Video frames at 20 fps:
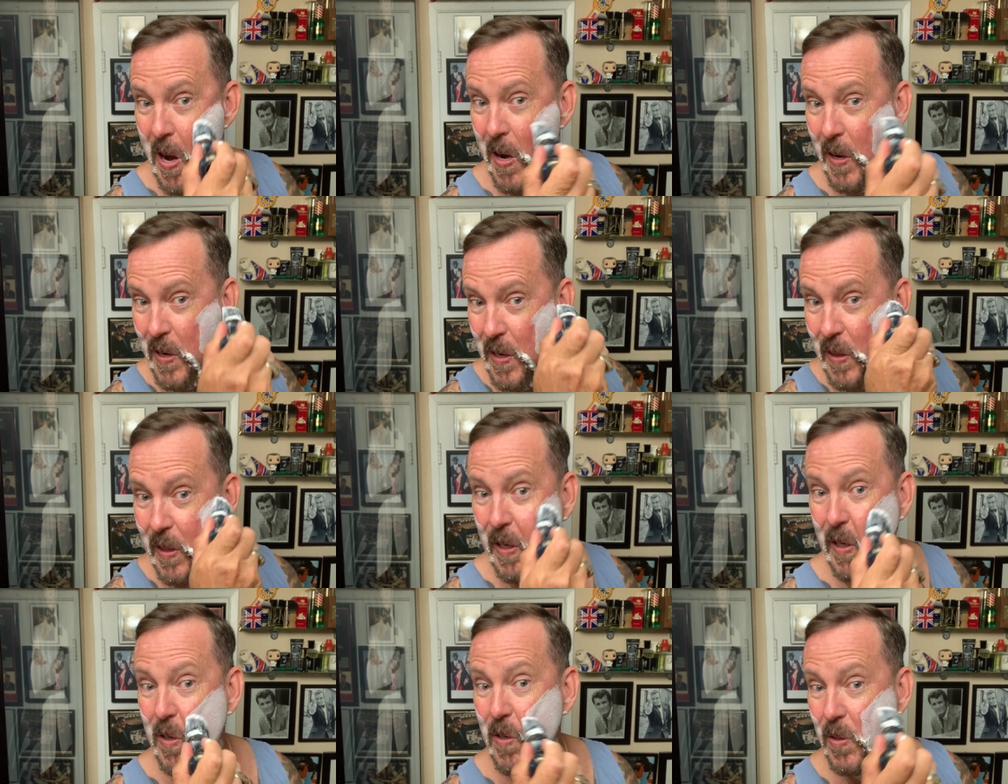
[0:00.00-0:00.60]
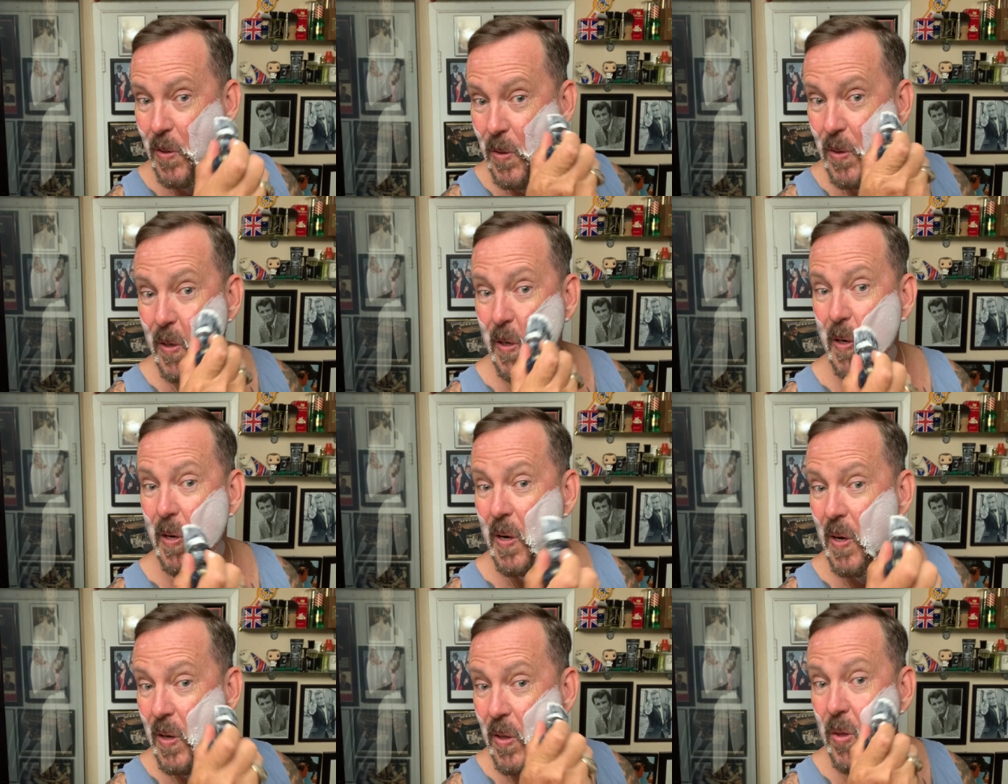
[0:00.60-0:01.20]
anything
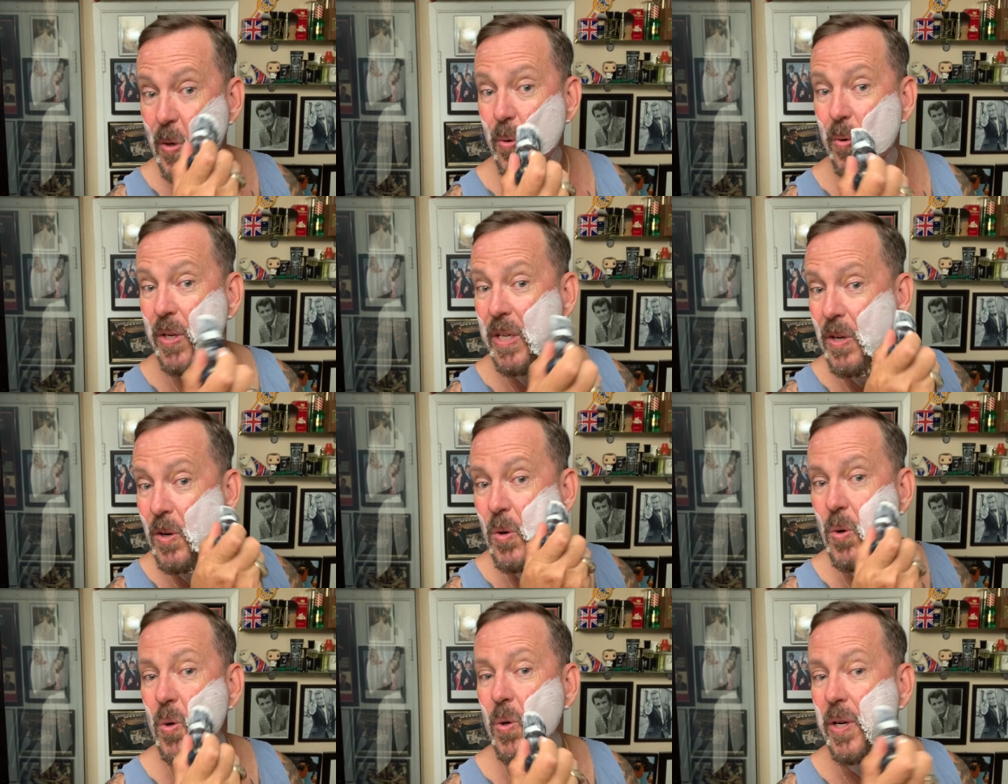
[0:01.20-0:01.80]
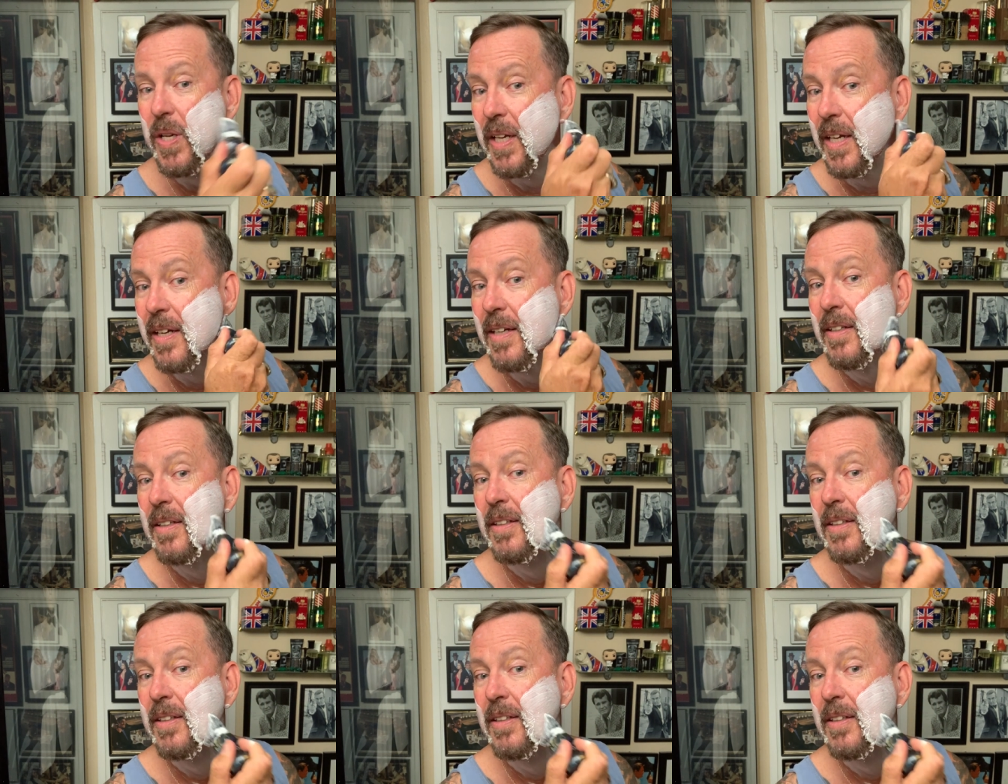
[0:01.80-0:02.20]
during the recording.